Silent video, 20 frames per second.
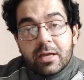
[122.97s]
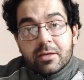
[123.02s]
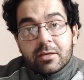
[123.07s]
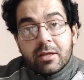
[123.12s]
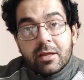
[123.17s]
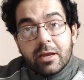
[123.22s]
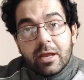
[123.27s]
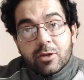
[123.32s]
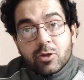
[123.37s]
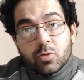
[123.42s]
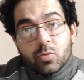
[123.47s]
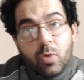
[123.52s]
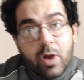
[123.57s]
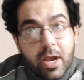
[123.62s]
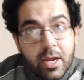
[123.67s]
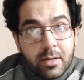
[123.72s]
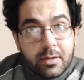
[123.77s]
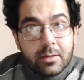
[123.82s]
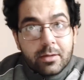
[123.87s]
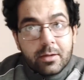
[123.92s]

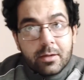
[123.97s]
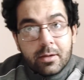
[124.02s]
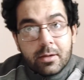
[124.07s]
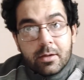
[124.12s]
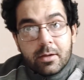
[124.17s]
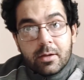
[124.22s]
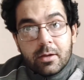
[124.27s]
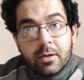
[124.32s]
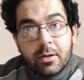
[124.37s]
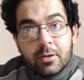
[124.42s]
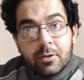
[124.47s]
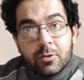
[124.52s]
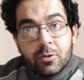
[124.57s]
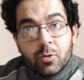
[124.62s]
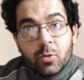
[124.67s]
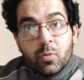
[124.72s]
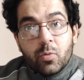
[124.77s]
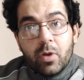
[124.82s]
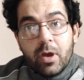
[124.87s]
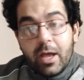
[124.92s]
graduate
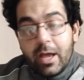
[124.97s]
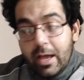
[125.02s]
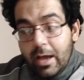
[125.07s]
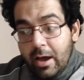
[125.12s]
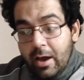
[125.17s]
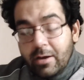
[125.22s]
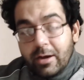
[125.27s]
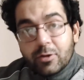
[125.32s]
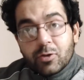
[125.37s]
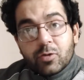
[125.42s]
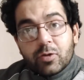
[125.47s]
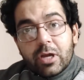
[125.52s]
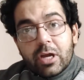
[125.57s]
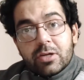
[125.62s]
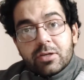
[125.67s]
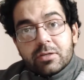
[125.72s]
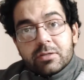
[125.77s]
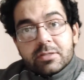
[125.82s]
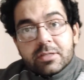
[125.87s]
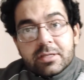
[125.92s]
through our
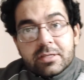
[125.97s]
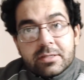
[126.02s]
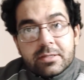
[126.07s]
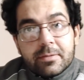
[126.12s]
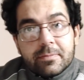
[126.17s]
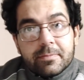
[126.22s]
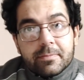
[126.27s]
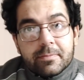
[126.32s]
education system.